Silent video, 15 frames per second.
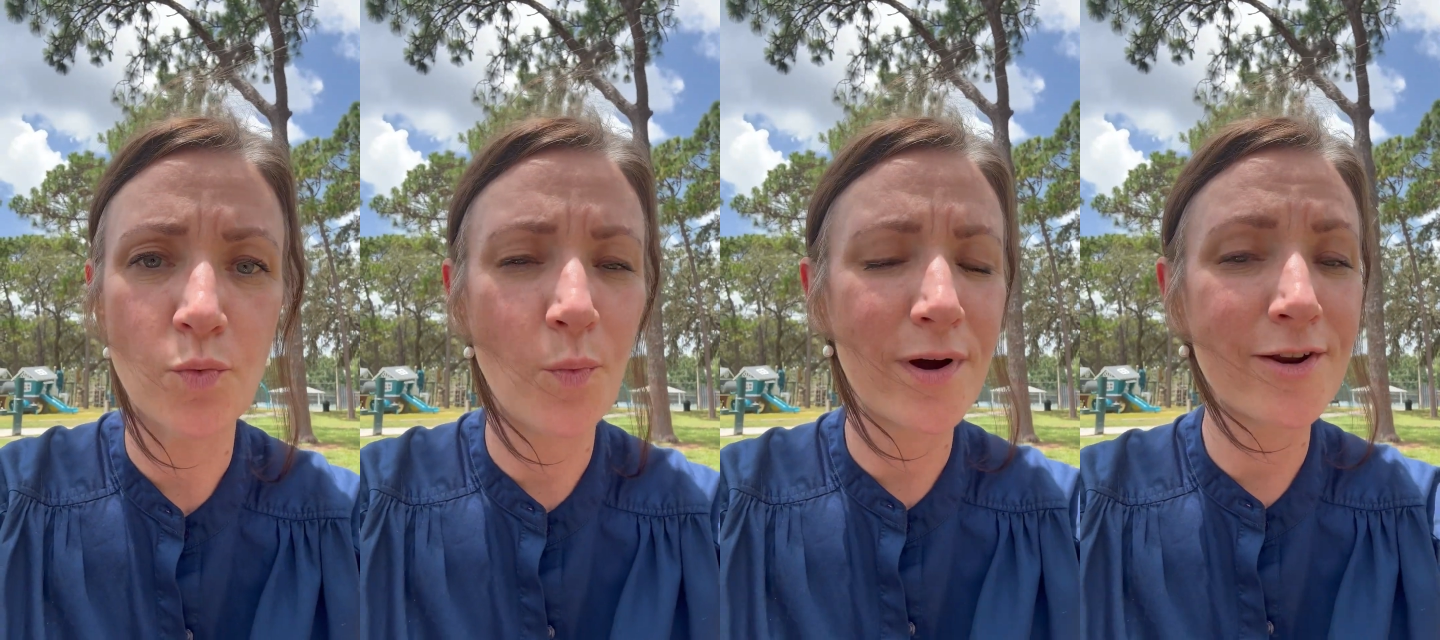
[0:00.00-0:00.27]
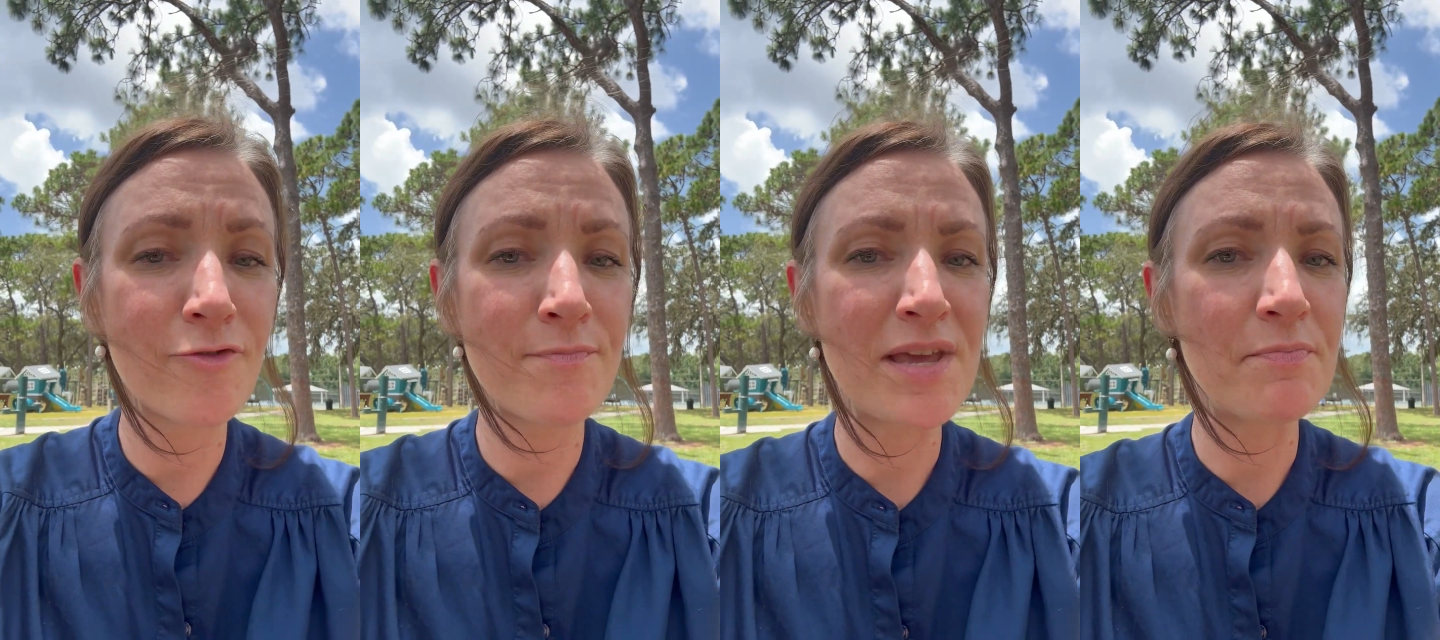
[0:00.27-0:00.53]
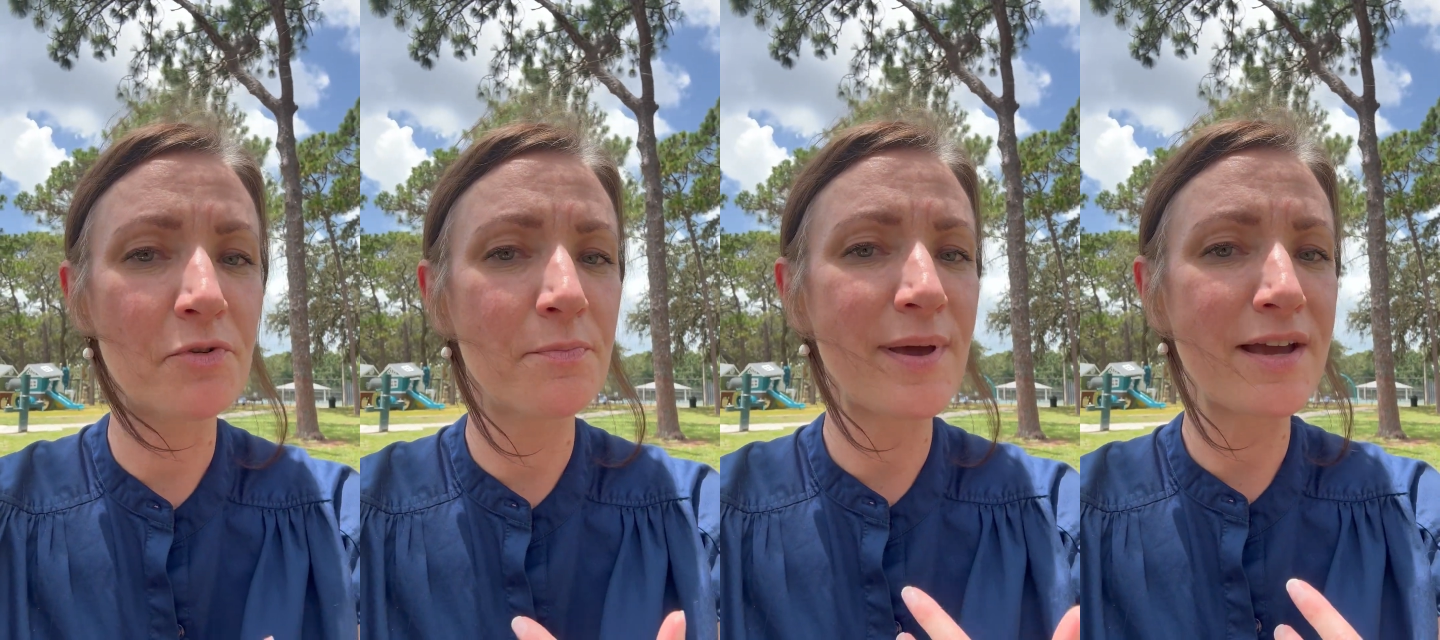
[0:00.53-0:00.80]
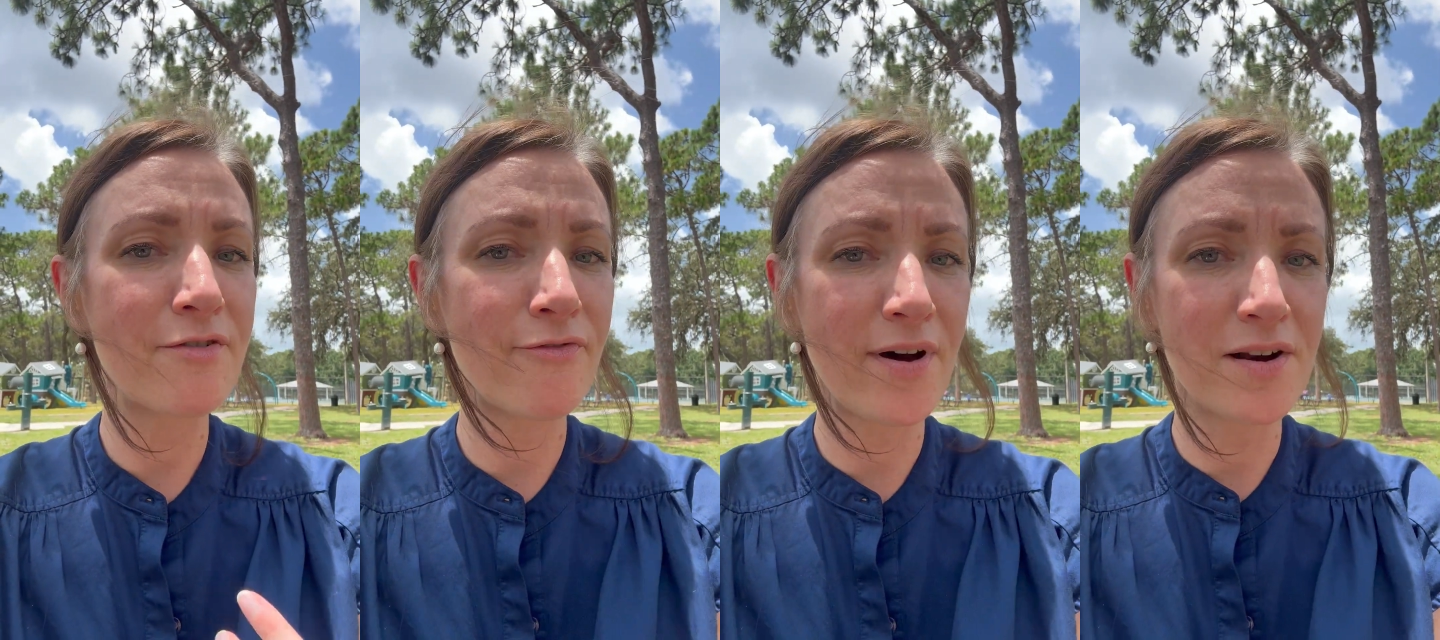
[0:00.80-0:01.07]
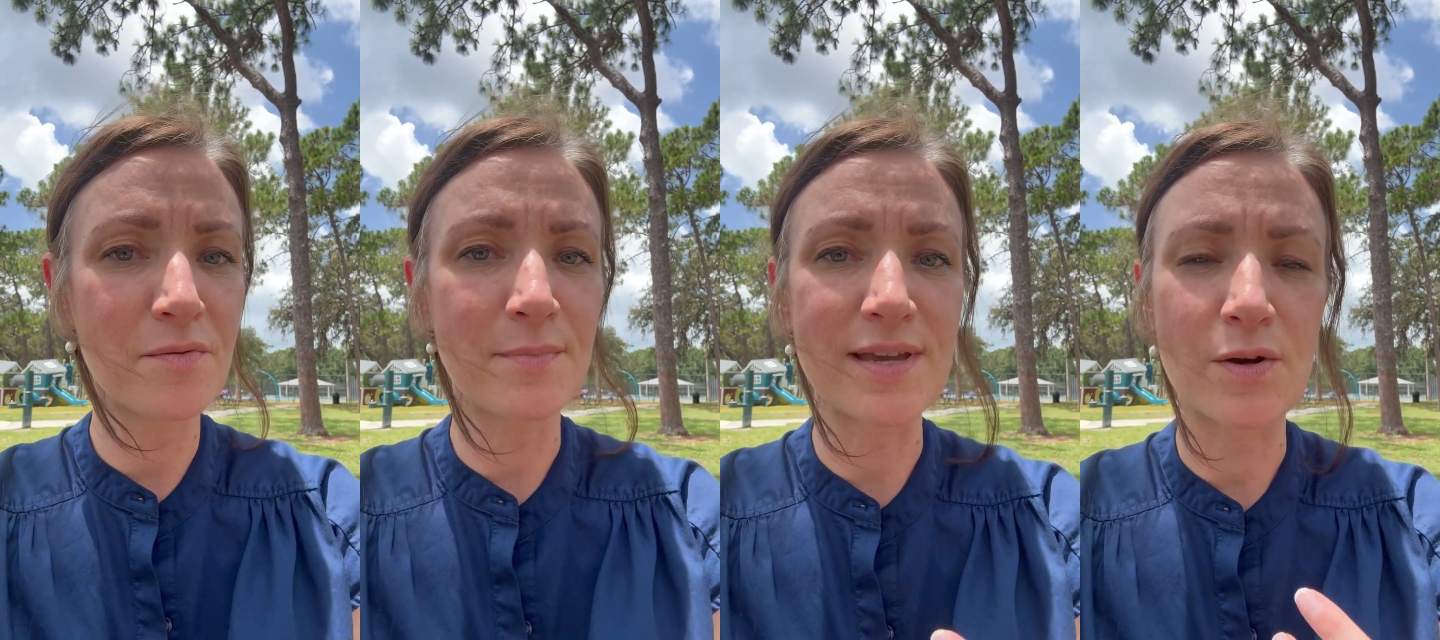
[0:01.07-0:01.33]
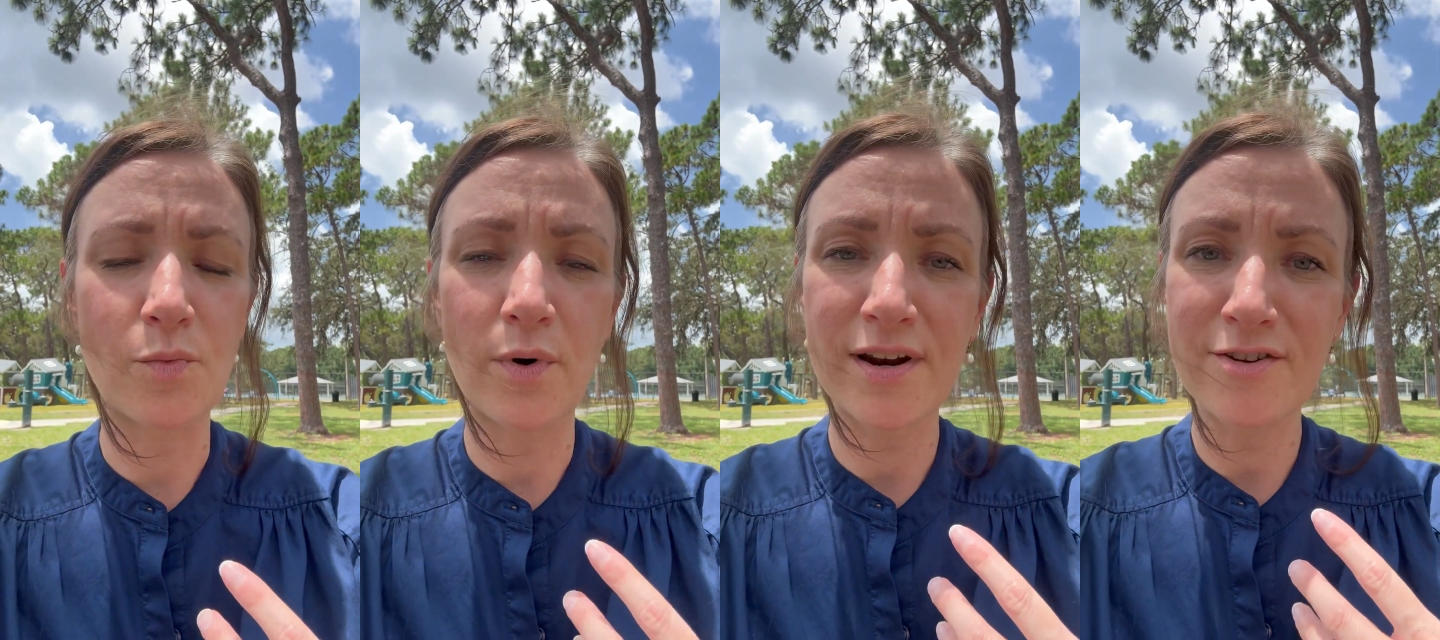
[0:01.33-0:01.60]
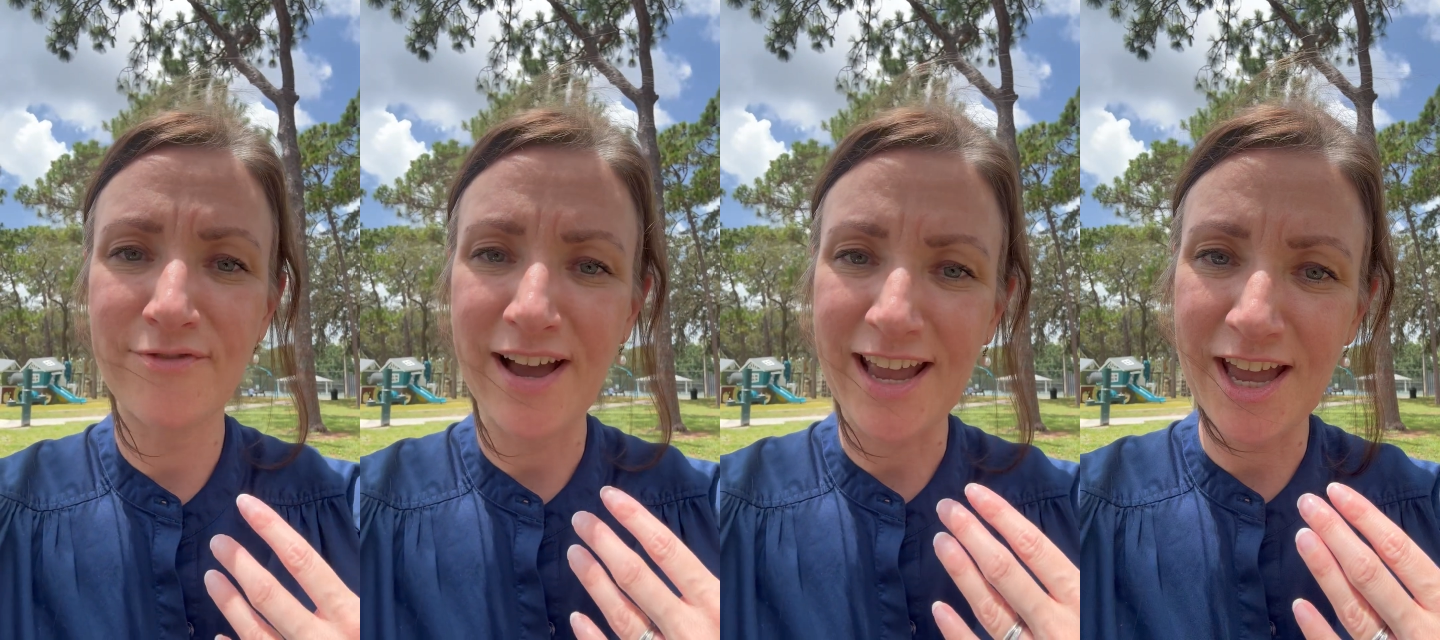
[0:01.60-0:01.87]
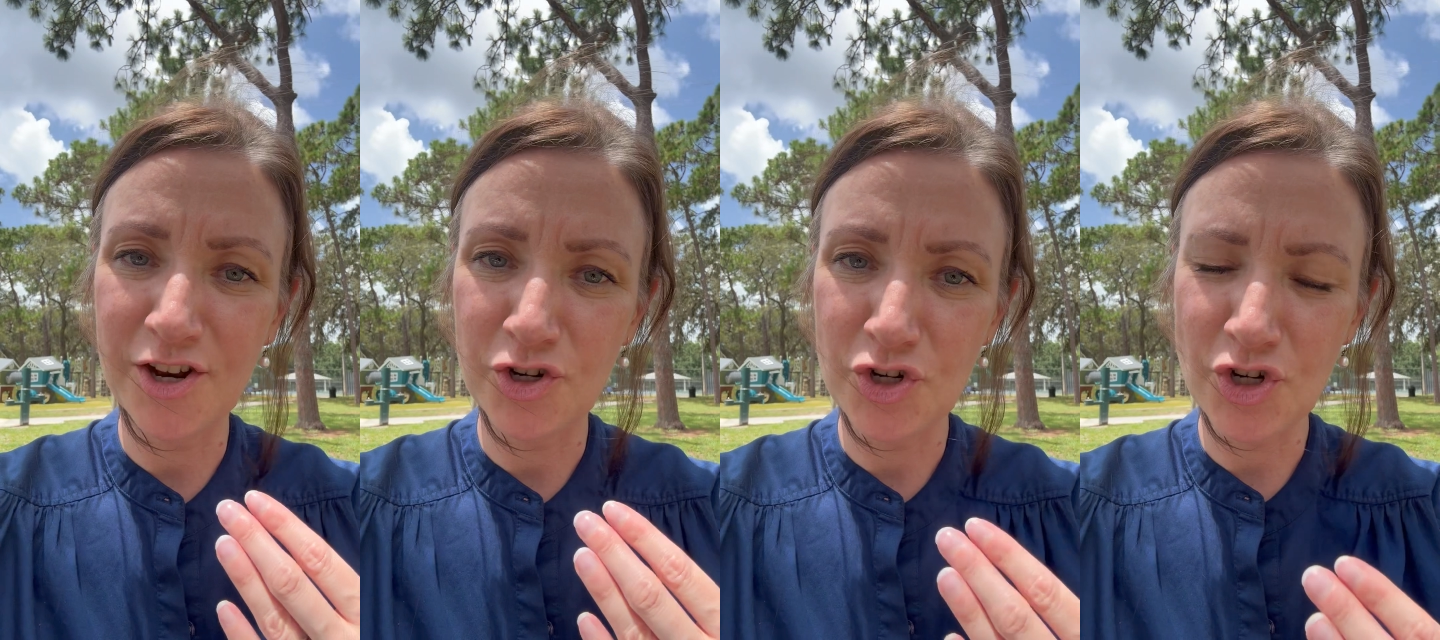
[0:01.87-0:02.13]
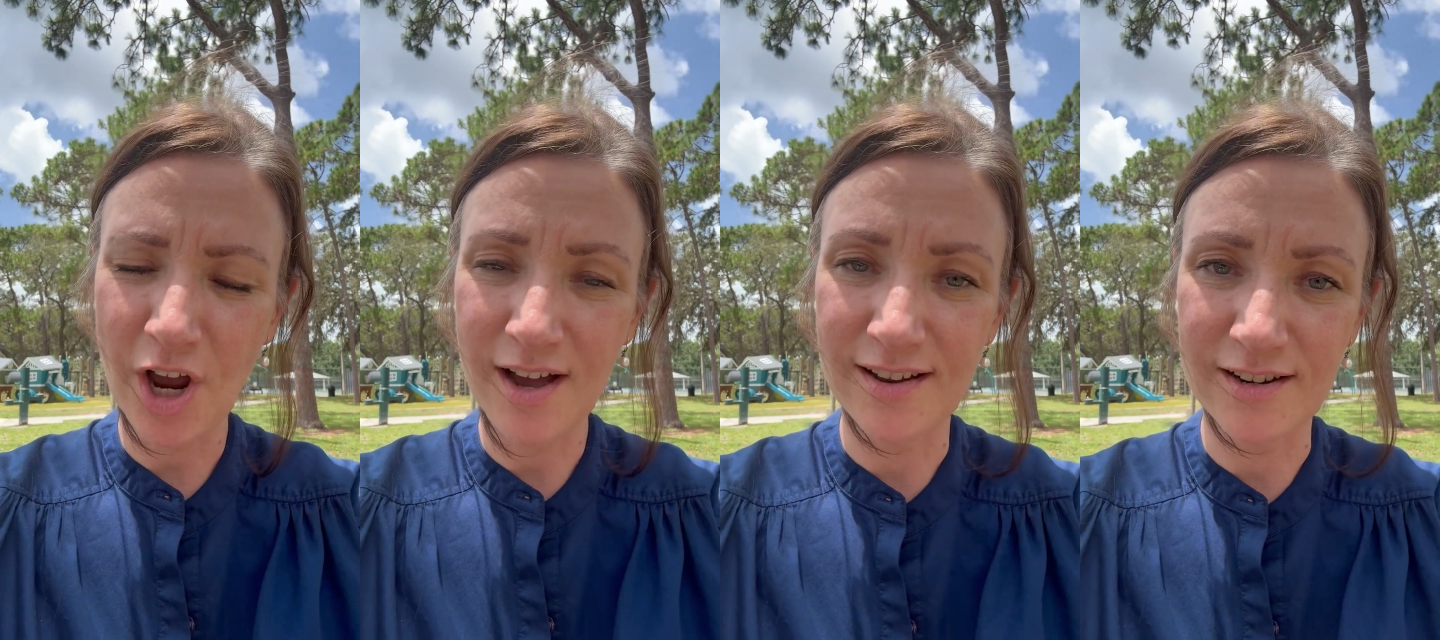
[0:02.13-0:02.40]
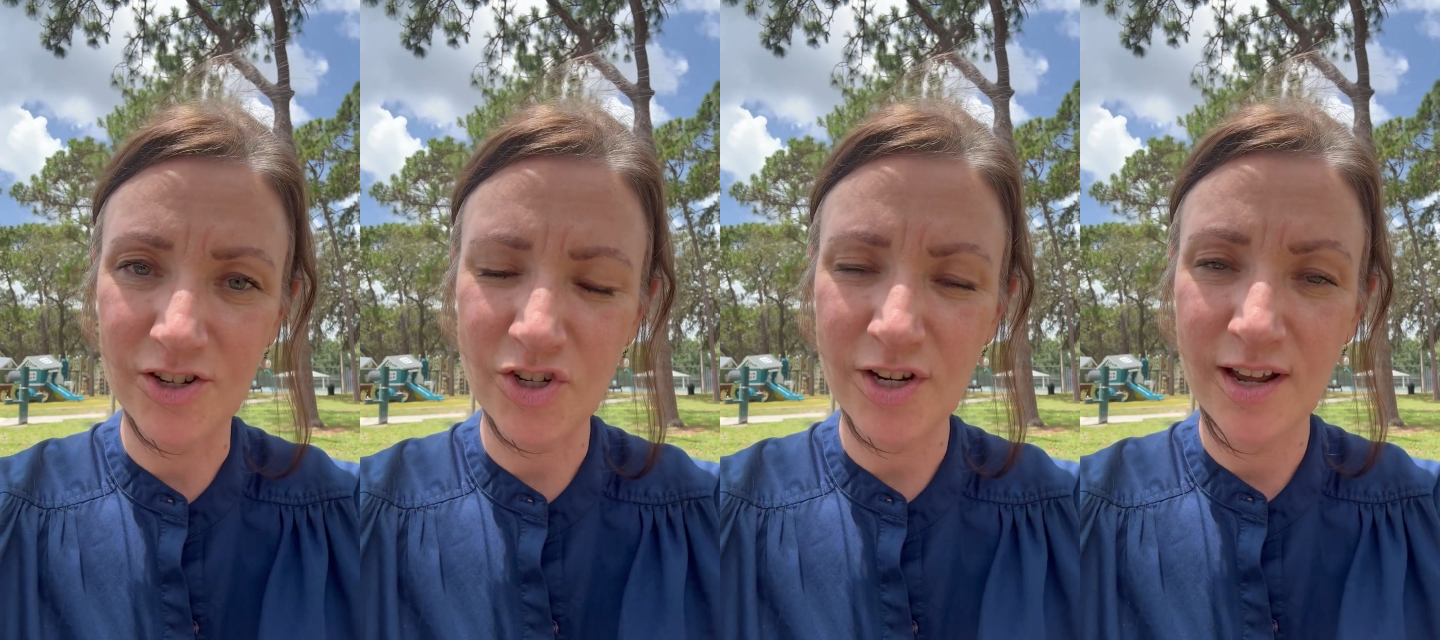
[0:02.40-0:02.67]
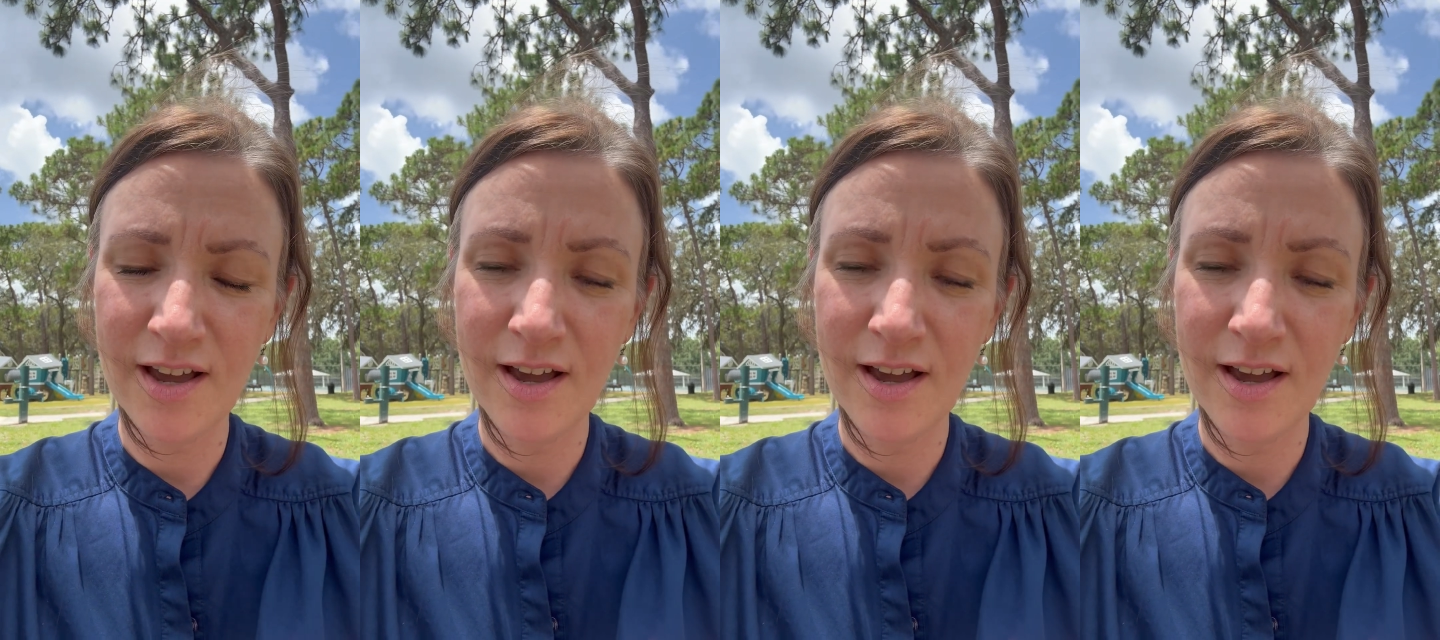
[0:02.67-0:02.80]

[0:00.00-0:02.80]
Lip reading: What if people make fun of me? What if I get judged?